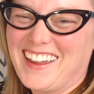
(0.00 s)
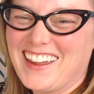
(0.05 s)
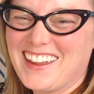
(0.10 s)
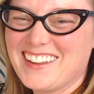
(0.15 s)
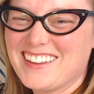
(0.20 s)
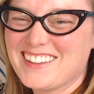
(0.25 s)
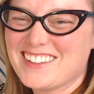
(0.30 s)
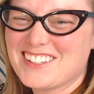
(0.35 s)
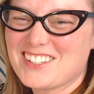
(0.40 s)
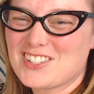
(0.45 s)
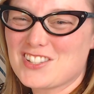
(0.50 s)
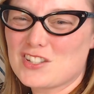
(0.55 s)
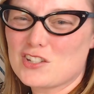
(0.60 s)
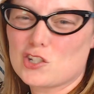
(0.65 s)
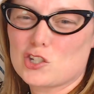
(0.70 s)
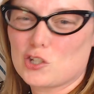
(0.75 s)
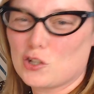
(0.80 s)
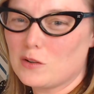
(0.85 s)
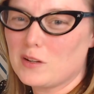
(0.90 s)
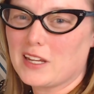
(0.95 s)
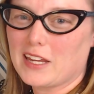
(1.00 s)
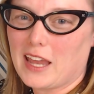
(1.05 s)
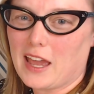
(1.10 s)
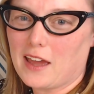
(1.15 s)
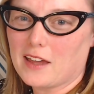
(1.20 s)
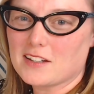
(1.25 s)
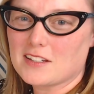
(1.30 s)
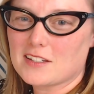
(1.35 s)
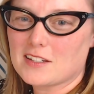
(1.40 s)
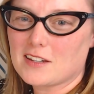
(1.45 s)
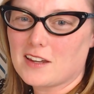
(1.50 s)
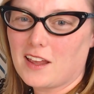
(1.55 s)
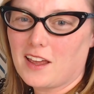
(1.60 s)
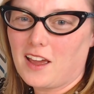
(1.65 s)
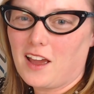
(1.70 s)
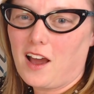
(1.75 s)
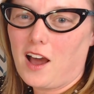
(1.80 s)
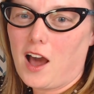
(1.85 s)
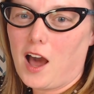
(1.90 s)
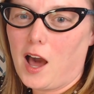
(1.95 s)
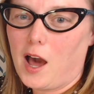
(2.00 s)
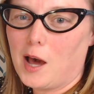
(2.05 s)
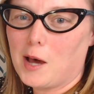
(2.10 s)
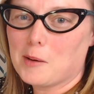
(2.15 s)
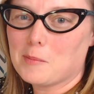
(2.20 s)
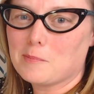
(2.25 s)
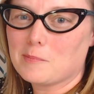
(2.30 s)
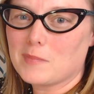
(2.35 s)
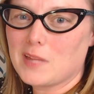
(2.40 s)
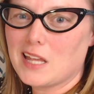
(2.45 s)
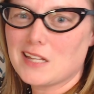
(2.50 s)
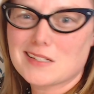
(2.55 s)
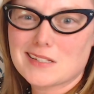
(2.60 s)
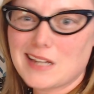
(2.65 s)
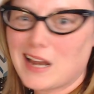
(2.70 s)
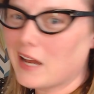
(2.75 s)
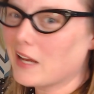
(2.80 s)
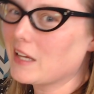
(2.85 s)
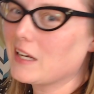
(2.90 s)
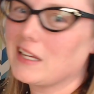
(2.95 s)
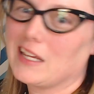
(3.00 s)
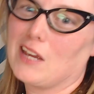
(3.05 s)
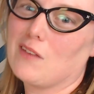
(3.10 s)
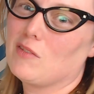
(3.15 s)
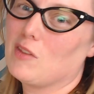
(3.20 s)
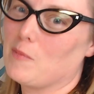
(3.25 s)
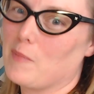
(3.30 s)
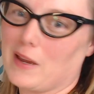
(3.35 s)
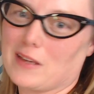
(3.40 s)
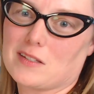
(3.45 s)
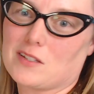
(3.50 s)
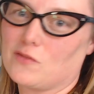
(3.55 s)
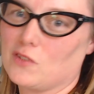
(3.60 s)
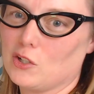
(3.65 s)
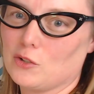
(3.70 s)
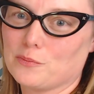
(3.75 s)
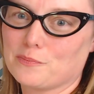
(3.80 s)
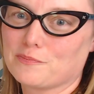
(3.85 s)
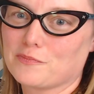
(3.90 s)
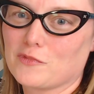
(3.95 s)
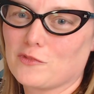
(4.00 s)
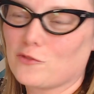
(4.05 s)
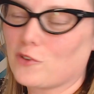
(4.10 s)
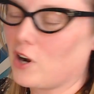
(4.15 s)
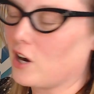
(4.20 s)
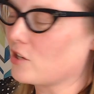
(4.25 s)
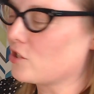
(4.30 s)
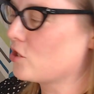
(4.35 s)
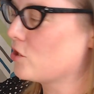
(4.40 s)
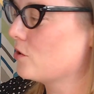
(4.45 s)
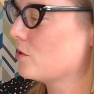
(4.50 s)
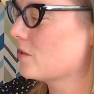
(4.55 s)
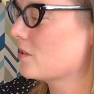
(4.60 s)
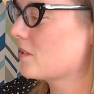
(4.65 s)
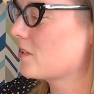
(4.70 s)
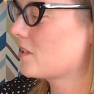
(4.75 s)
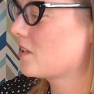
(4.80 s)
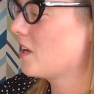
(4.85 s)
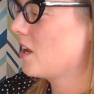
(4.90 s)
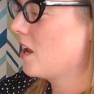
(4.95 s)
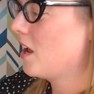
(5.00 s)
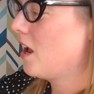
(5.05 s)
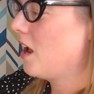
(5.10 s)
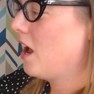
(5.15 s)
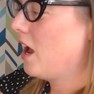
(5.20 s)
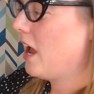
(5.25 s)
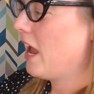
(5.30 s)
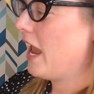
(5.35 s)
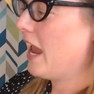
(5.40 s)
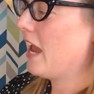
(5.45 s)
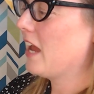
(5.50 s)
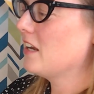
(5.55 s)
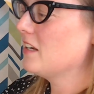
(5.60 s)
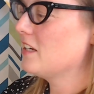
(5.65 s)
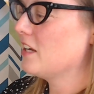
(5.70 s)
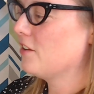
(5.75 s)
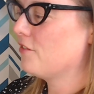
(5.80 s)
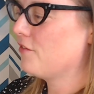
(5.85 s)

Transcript: is shooting at, um, it's not going to give the best view for our students. And if